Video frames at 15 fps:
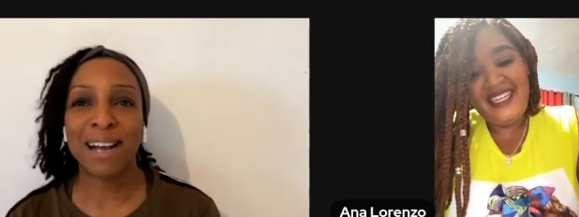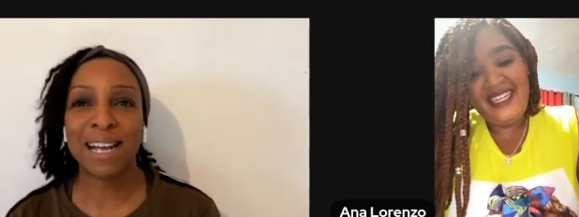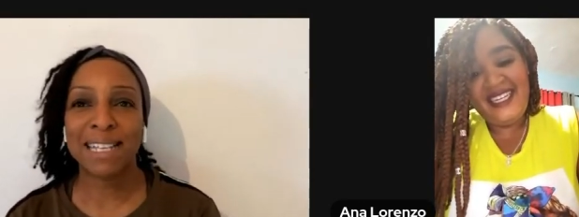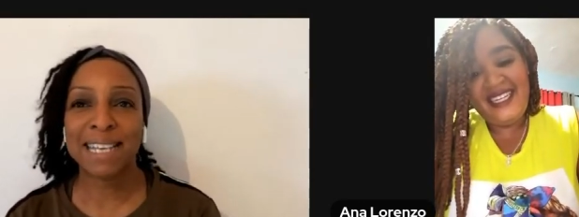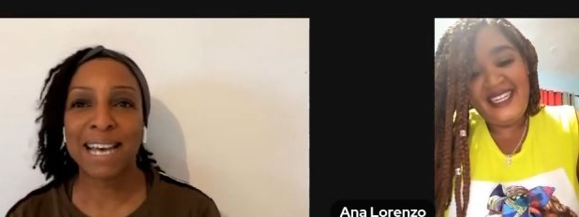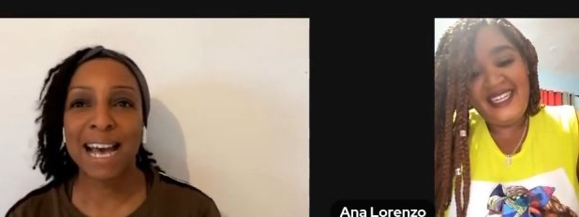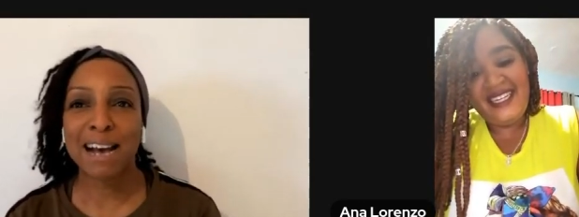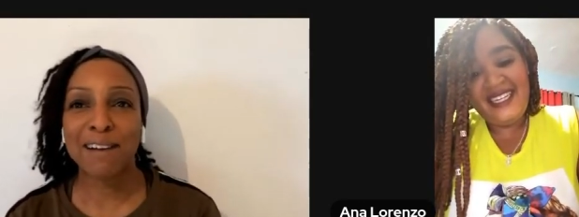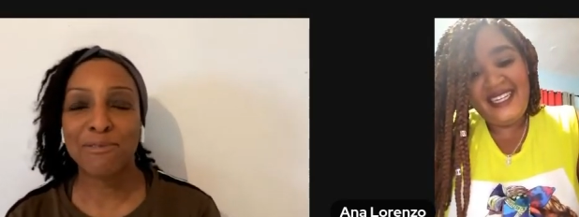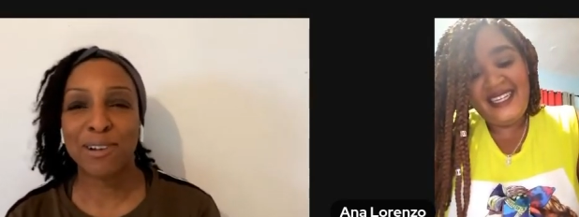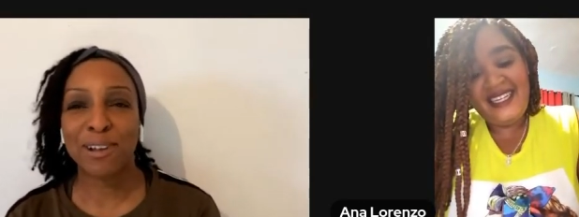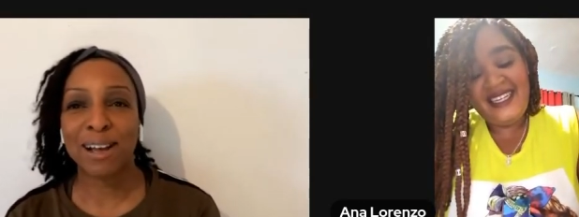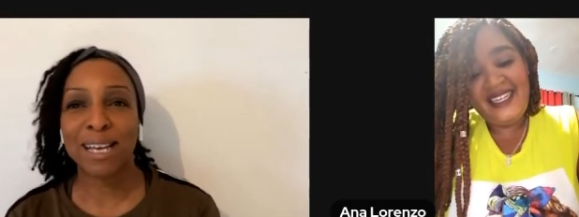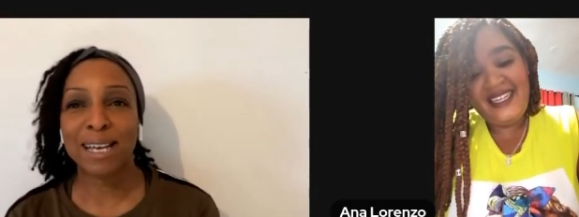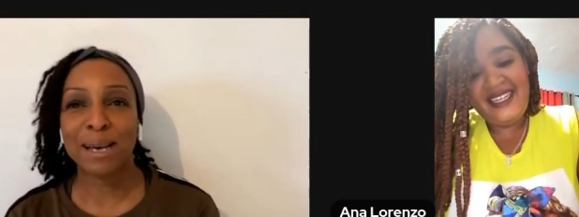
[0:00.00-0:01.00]
Speaker 1: like to
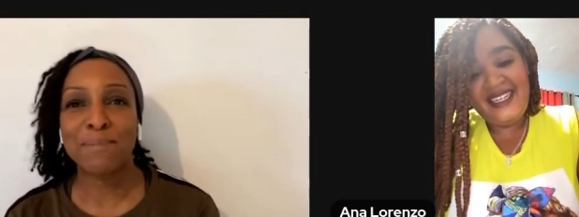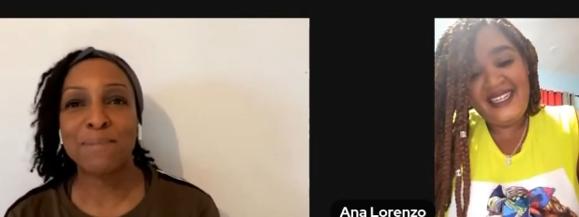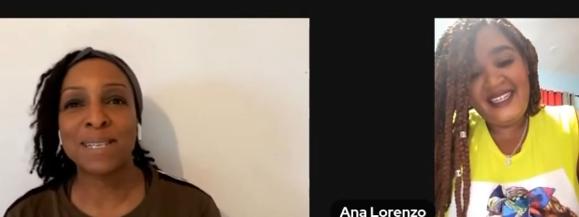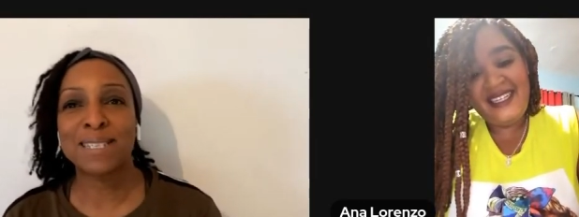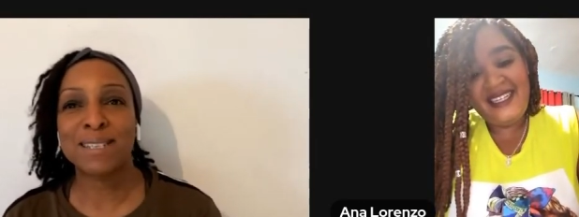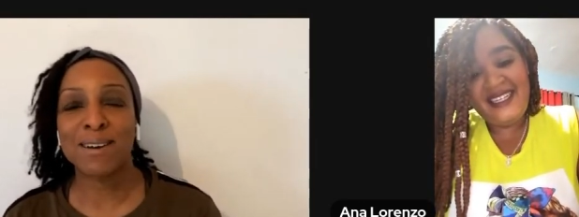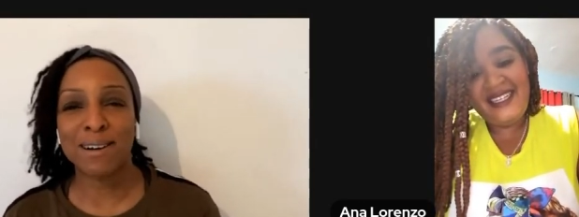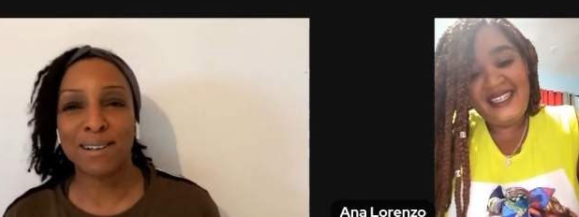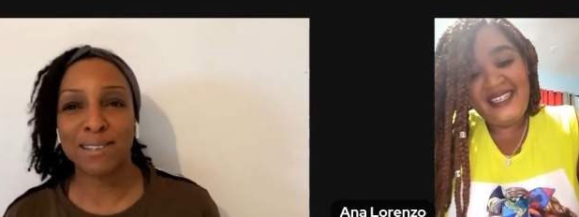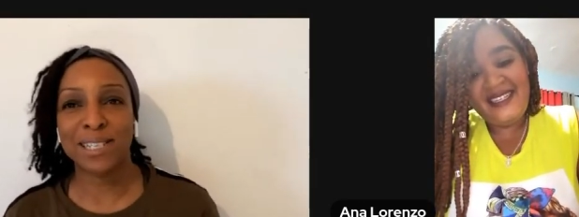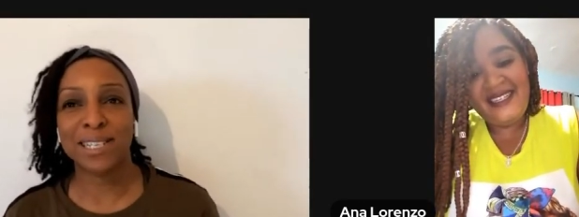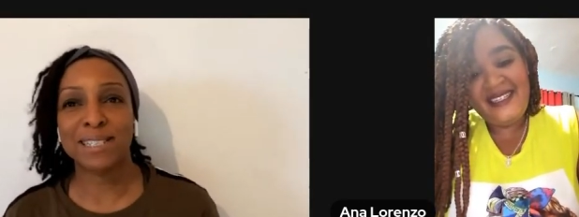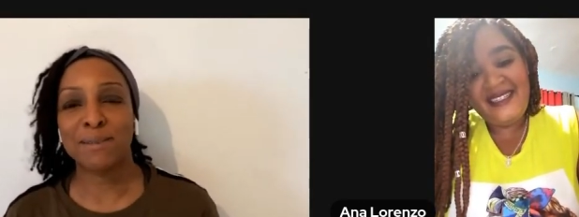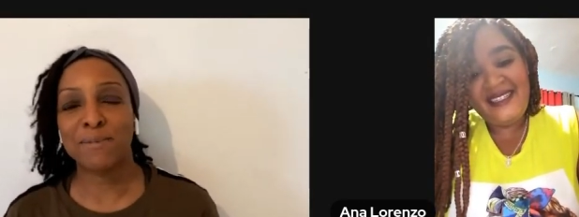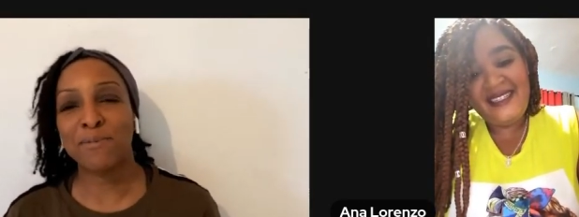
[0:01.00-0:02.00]
have like
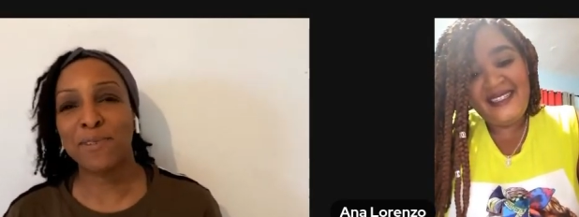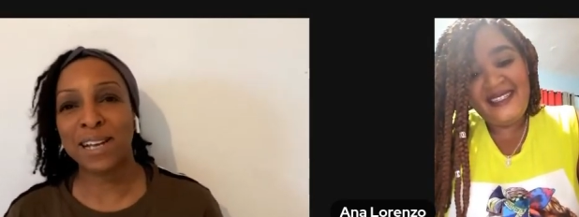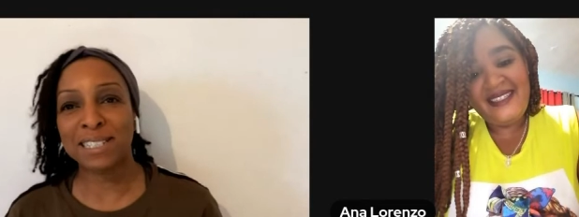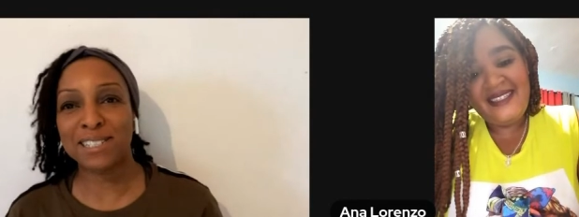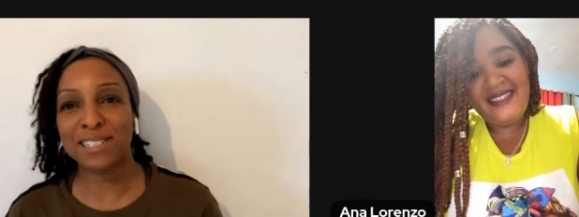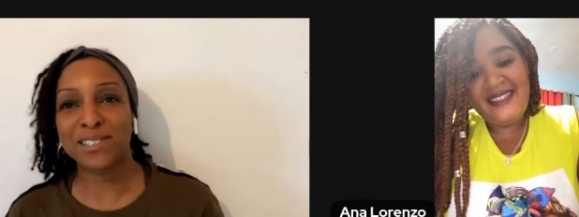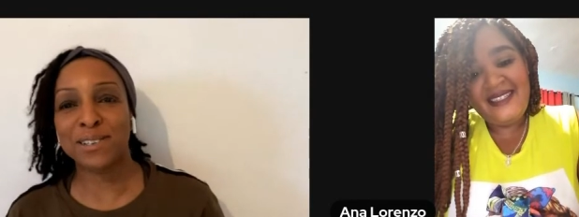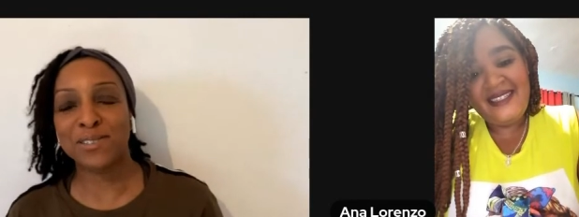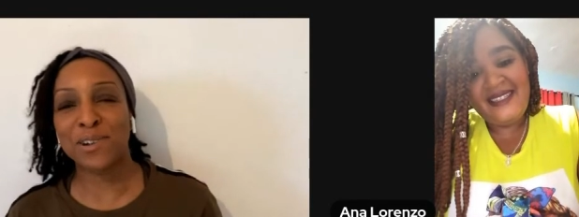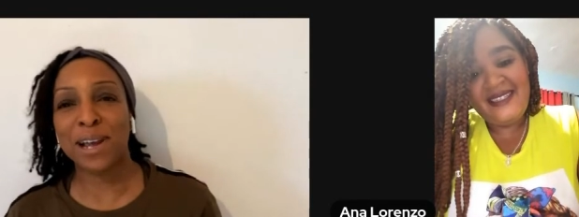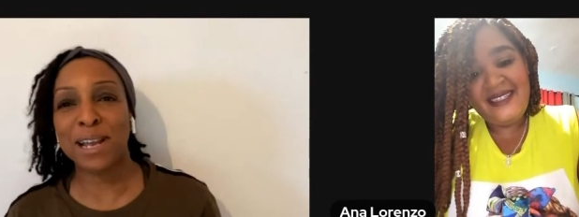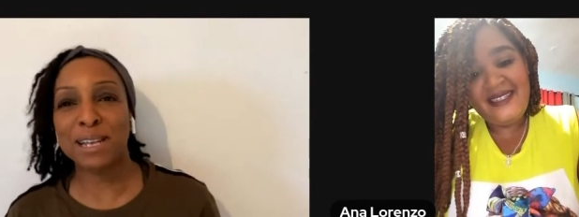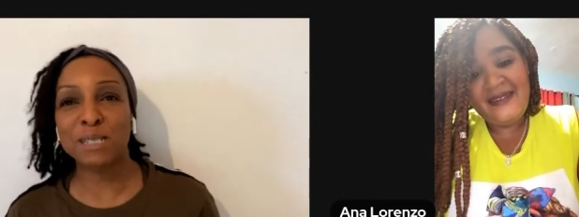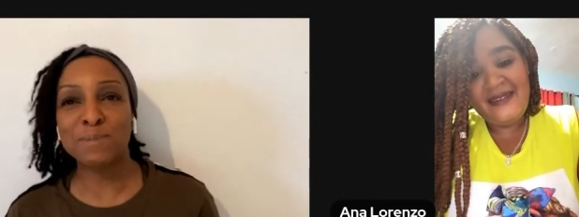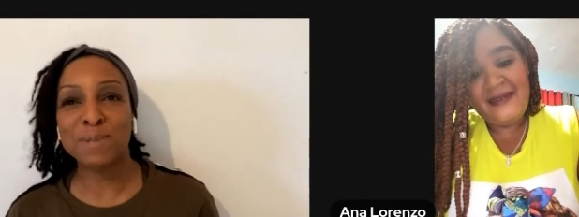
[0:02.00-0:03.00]
massages, lymphatic
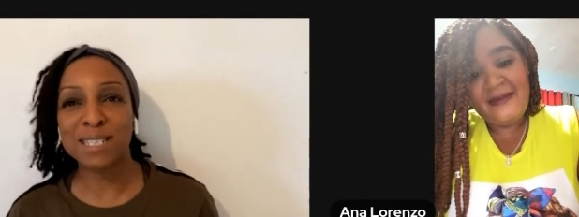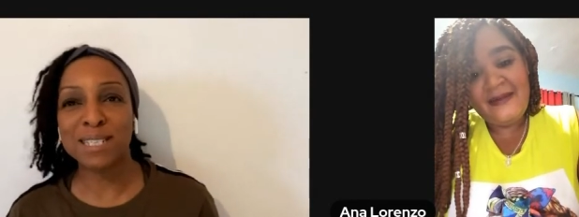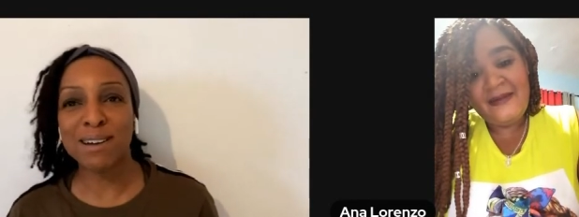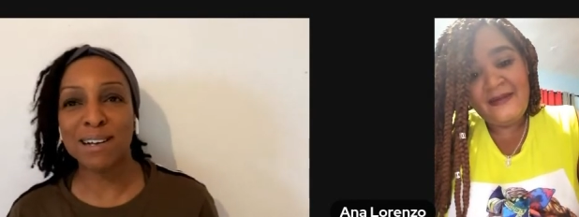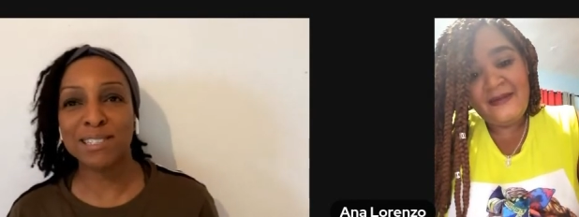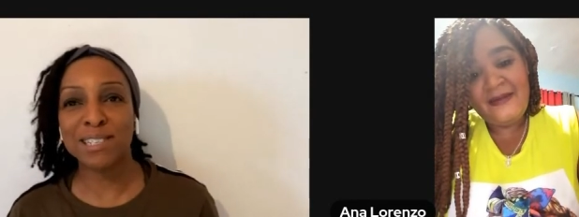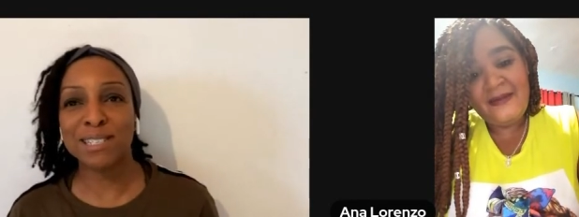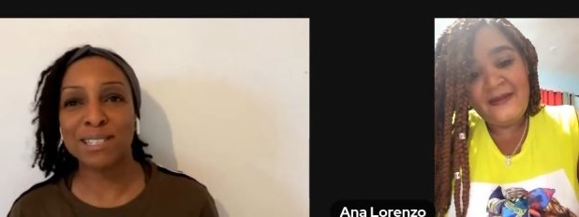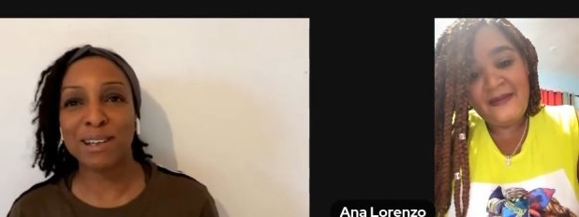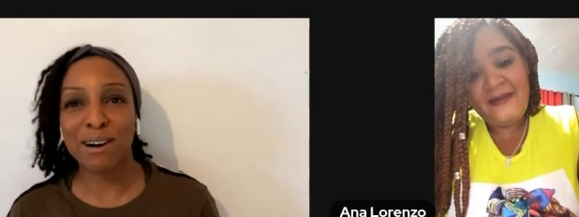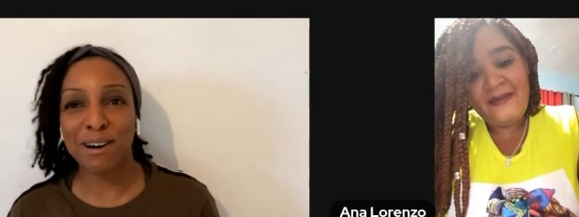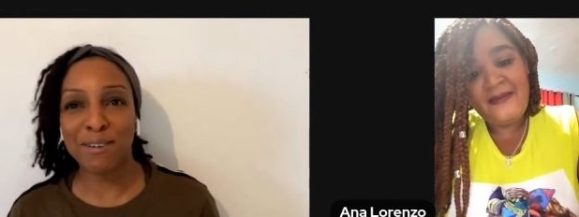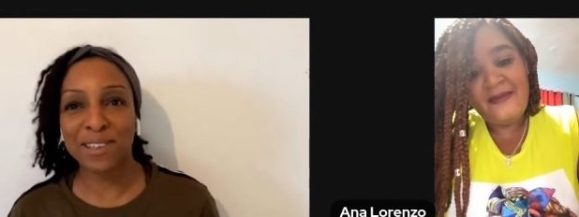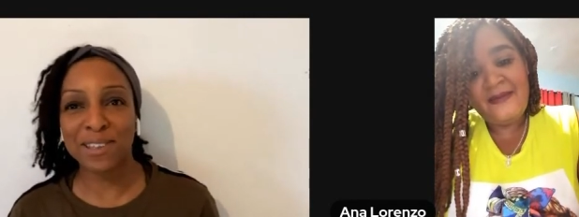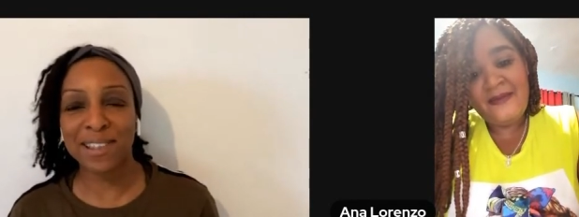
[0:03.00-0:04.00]
drainage massages
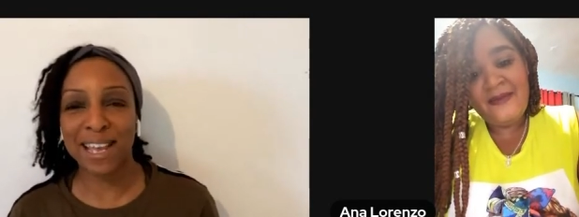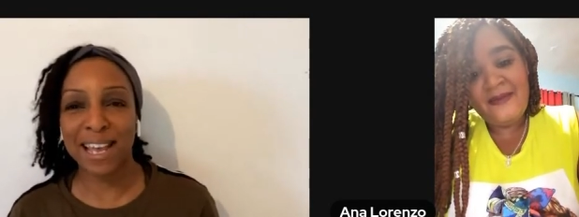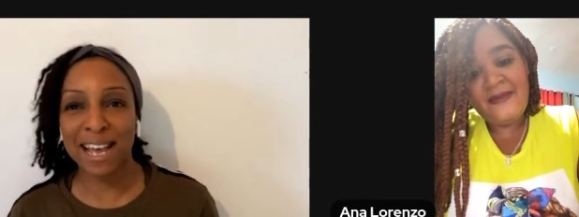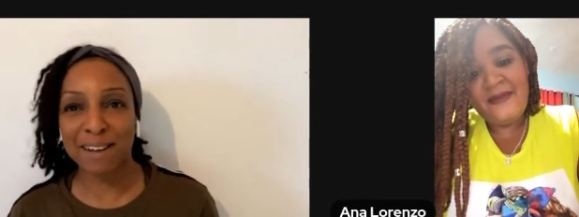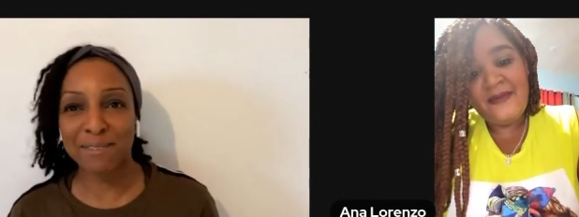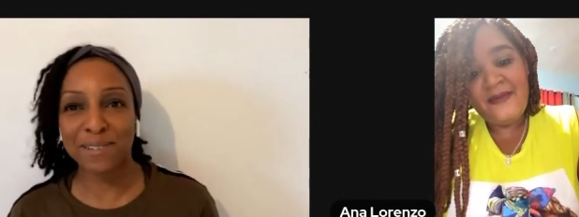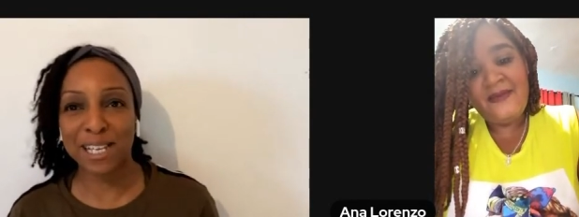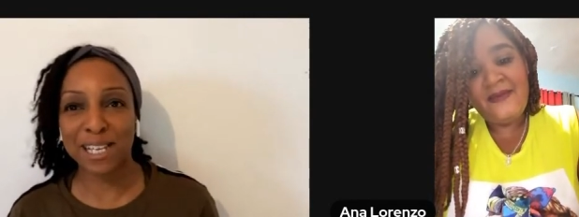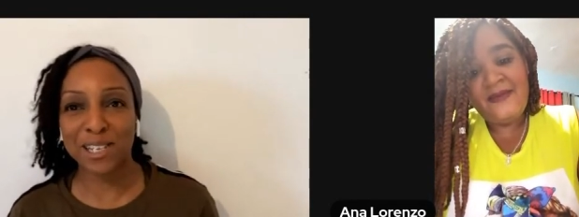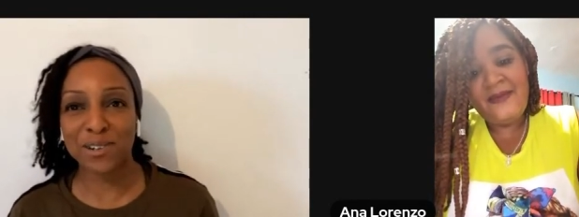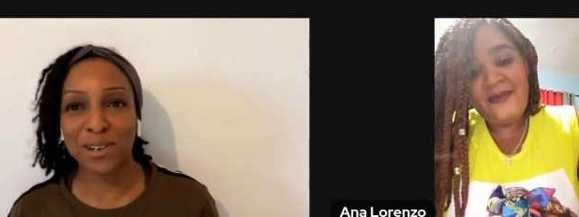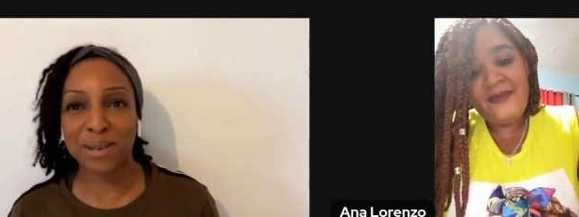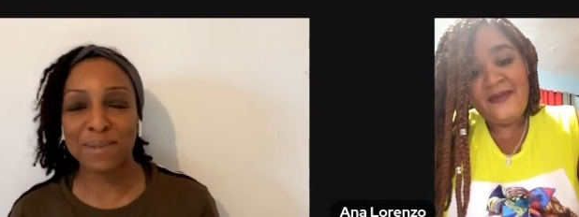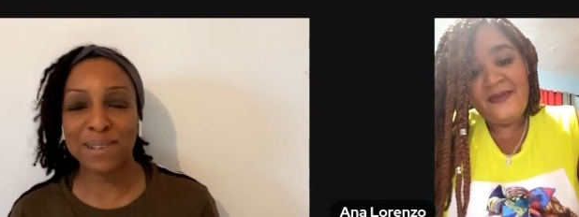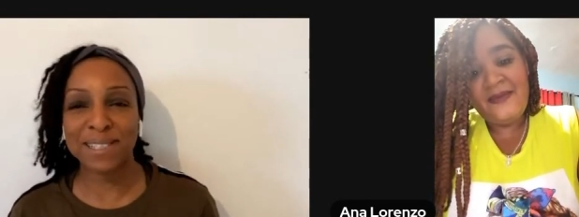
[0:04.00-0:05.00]
after they have their
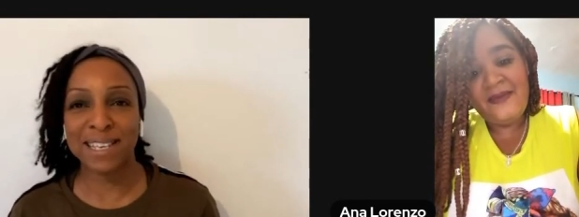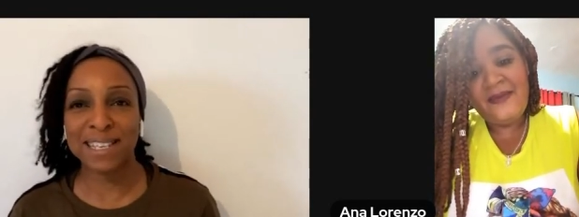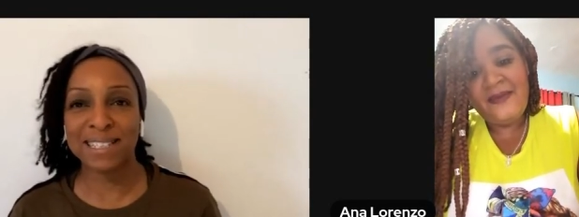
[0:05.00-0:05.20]
treatments.